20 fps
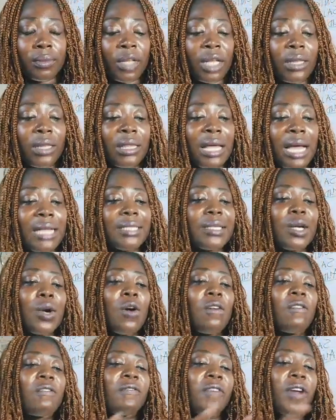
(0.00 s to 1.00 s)
that
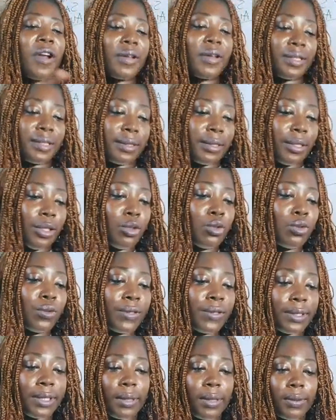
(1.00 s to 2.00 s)
converts into
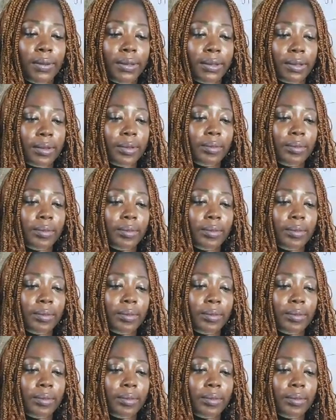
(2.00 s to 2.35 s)
sales.